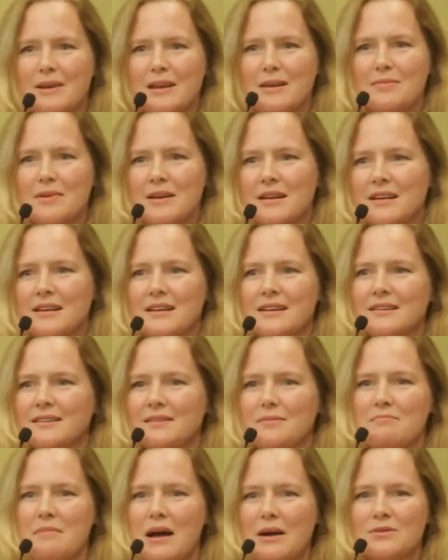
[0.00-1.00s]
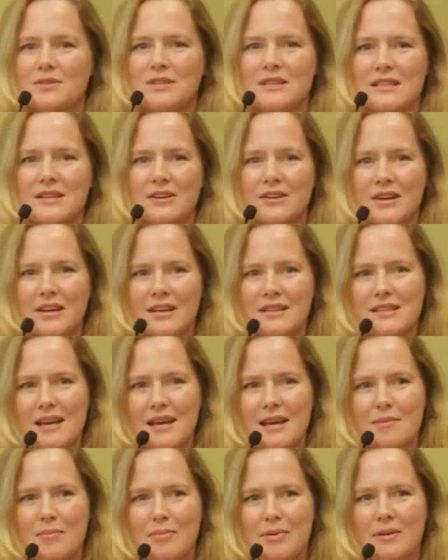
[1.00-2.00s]
Anybody a mountaineering
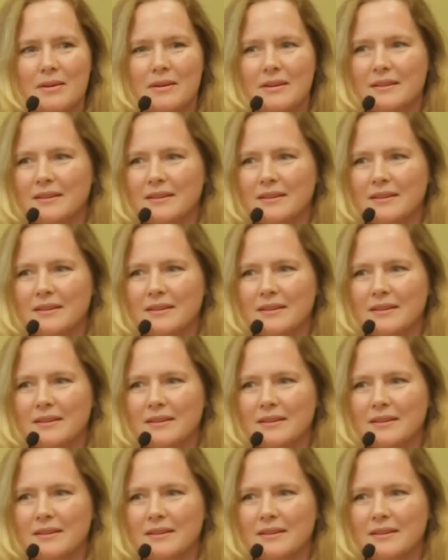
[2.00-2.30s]
type?